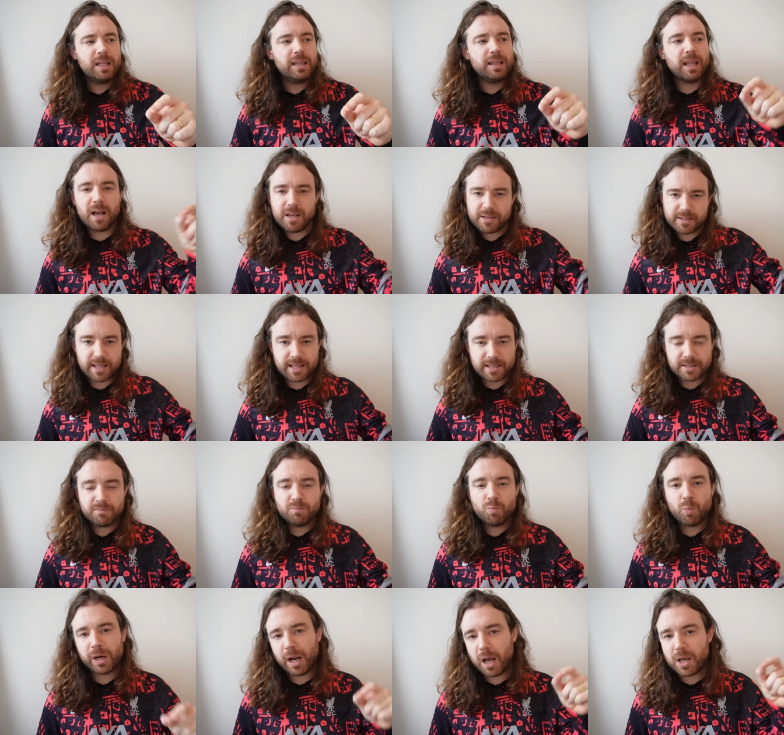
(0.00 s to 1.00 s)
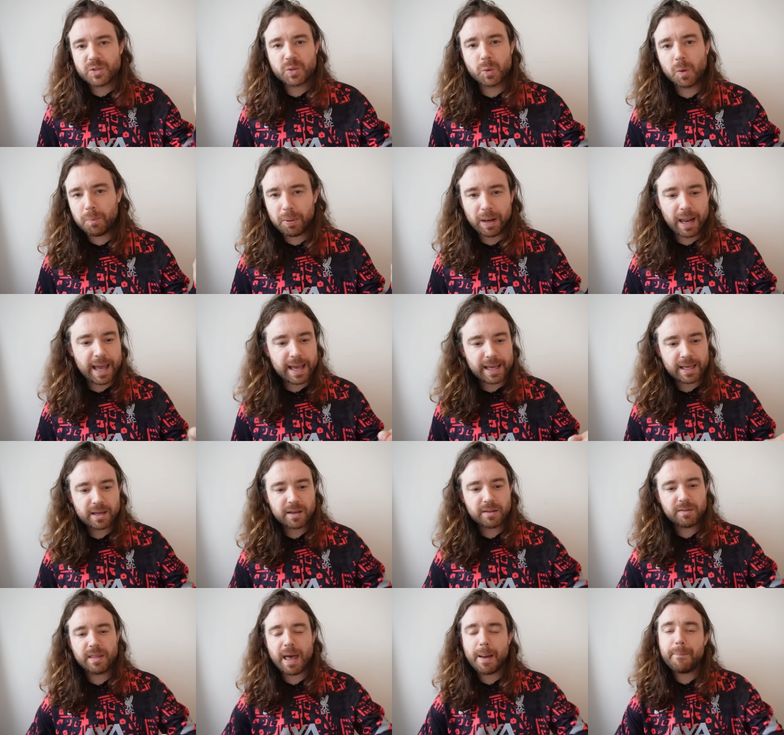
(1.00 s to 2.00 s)
Last season, when Arsenal were
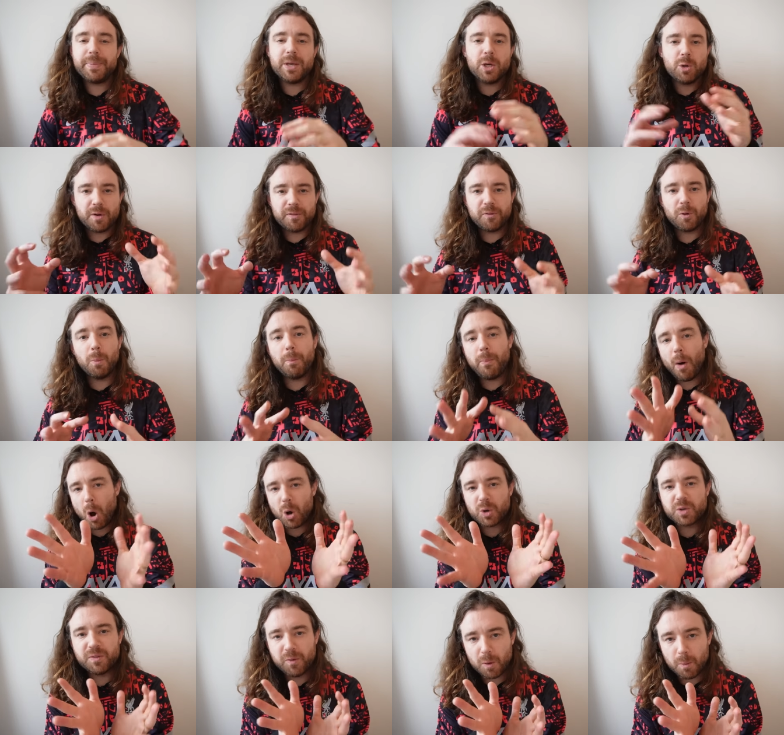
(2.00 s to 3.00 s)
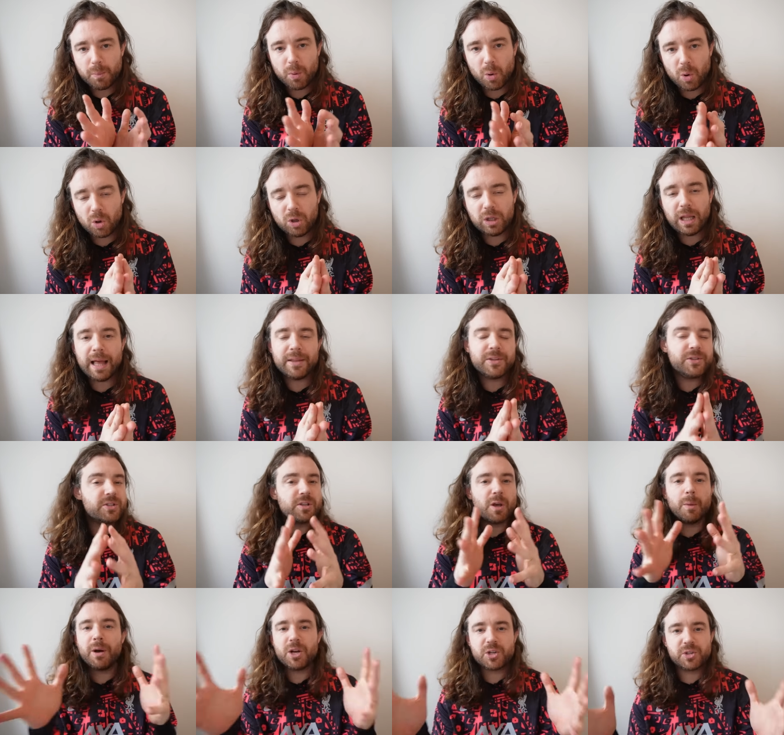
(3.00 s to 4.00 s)
playing their beautiful box football and
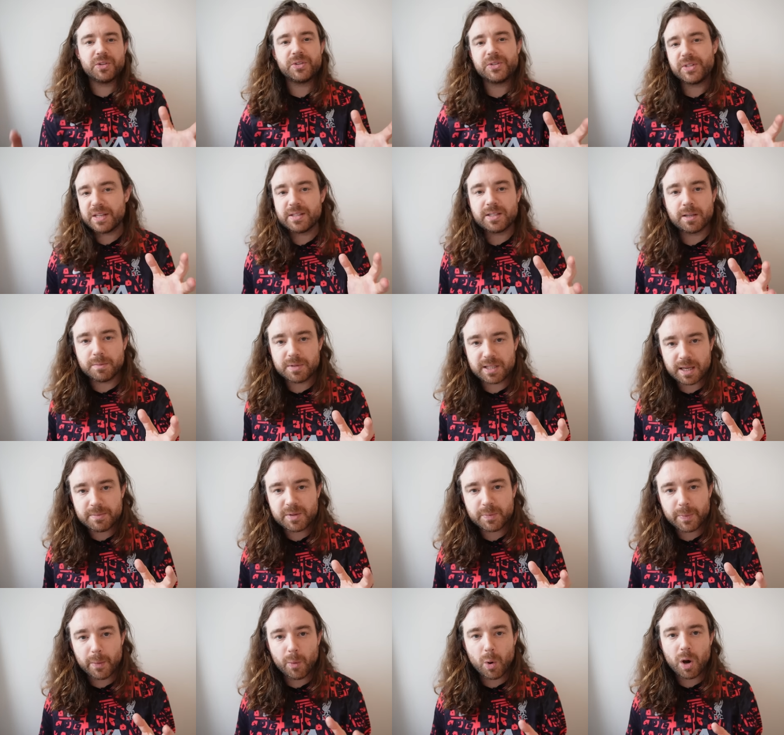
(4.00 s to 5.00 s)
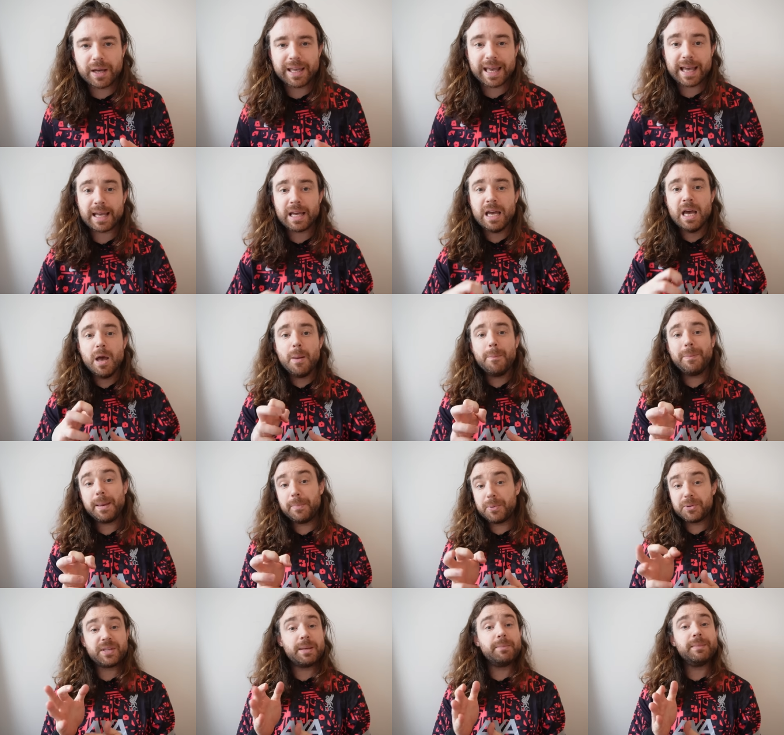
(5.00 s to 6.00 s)
so much of the system seemed to be working,
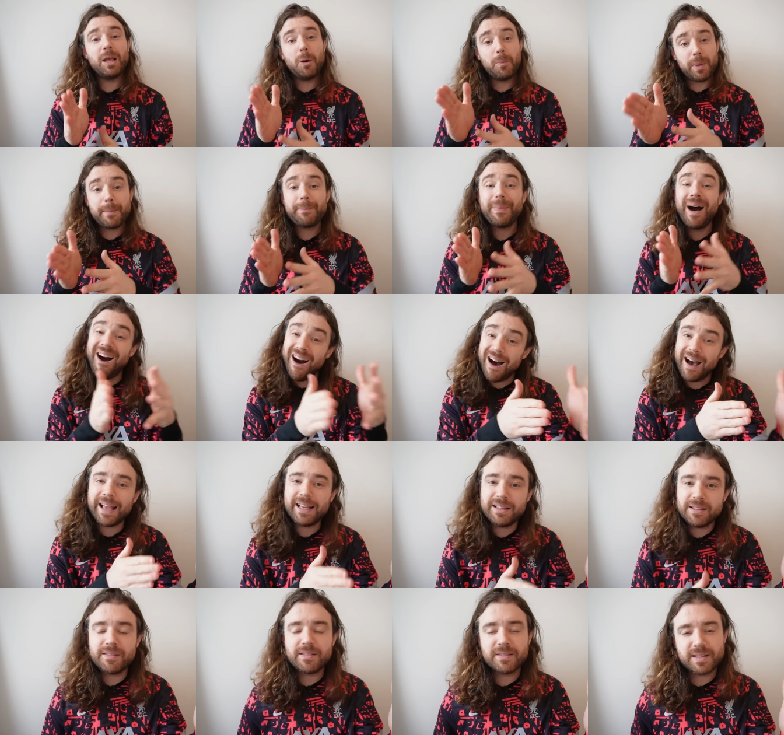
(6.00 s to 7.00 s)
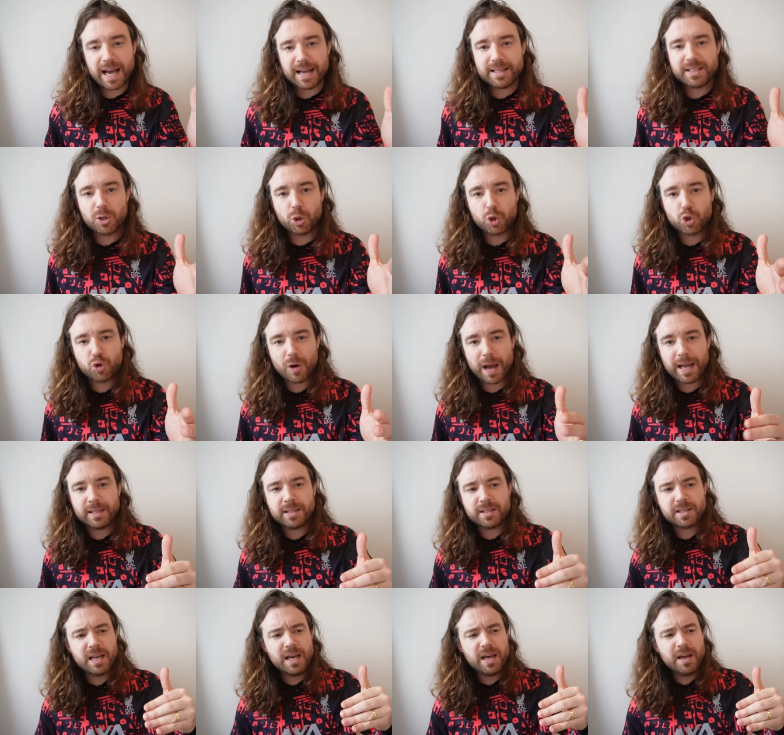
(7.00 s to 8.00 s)
people seemed a little bit behind the tactical
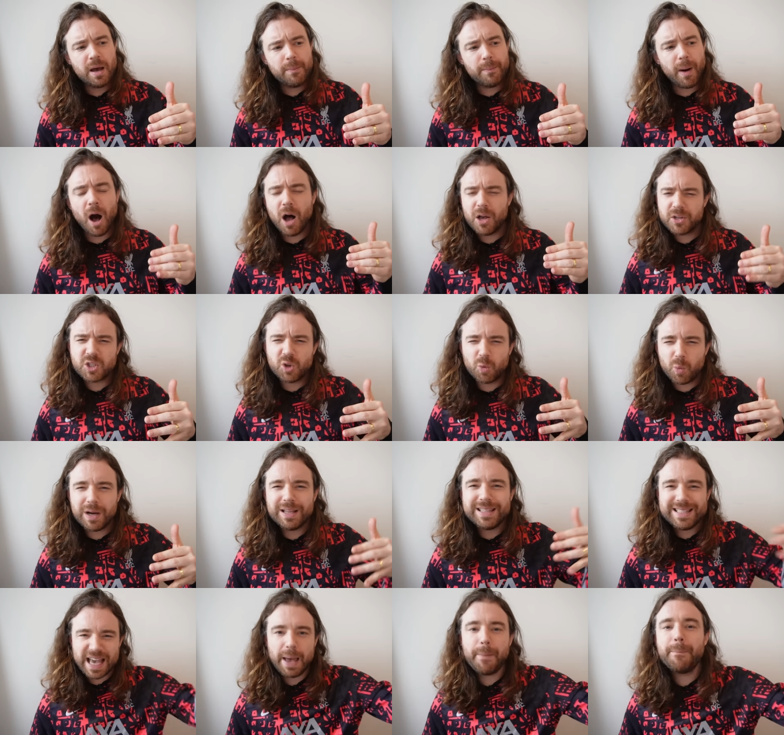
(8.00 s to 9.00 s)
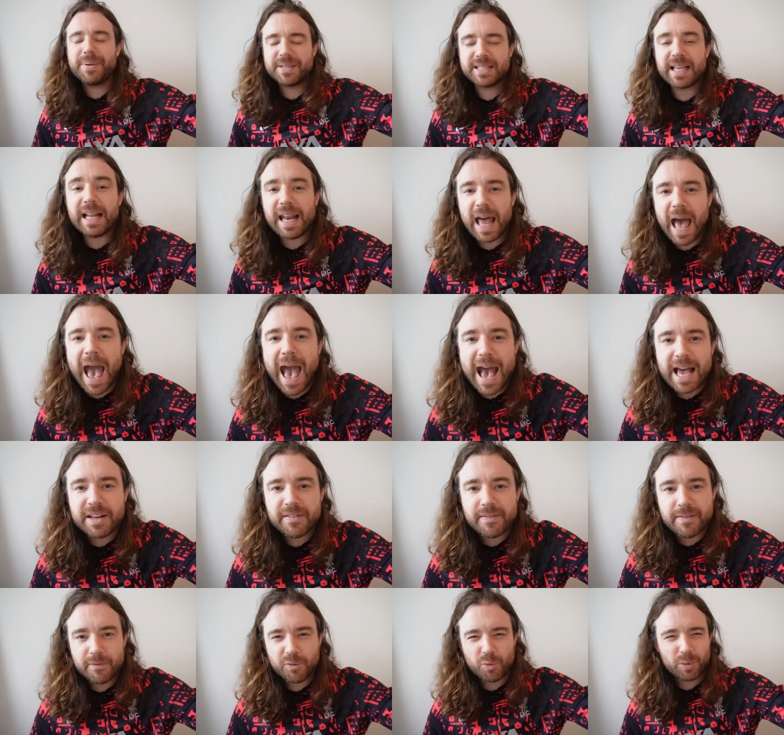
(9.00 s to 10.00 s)
trend. Arsenal were 10% ahead
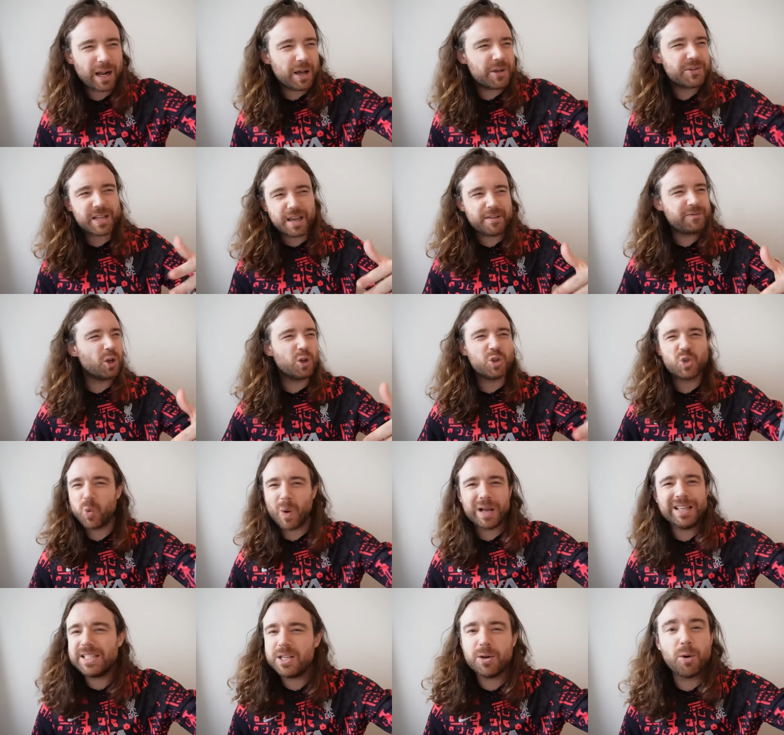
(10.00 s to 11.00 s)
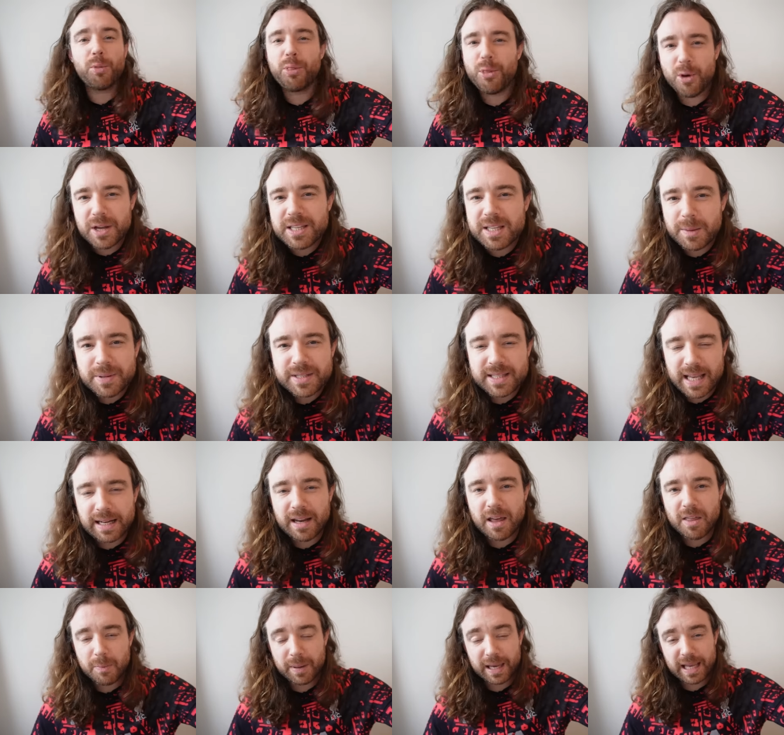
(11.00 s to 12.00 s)
of everyone else, if not 20 or
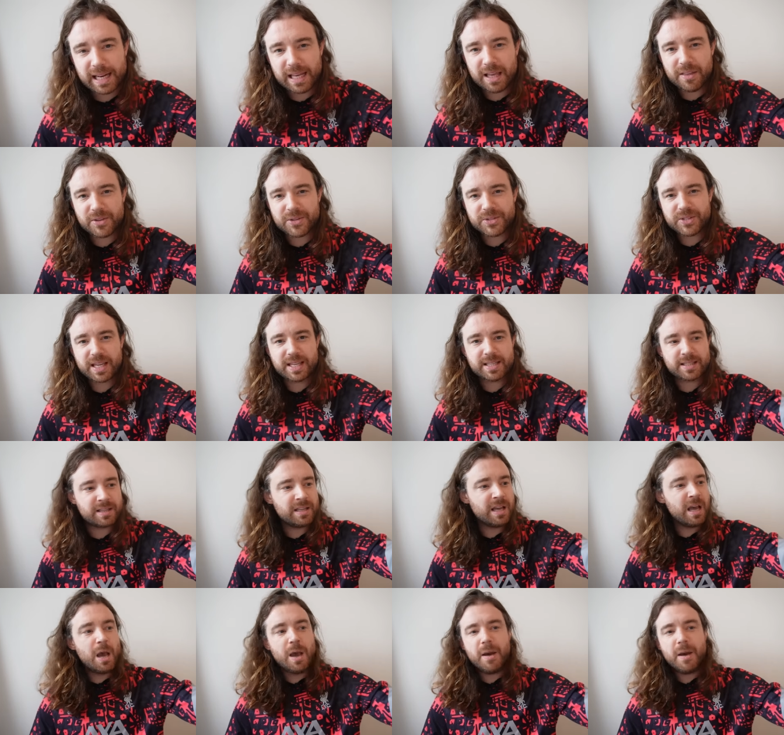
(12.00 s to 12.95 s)
30% at the beginning of the season.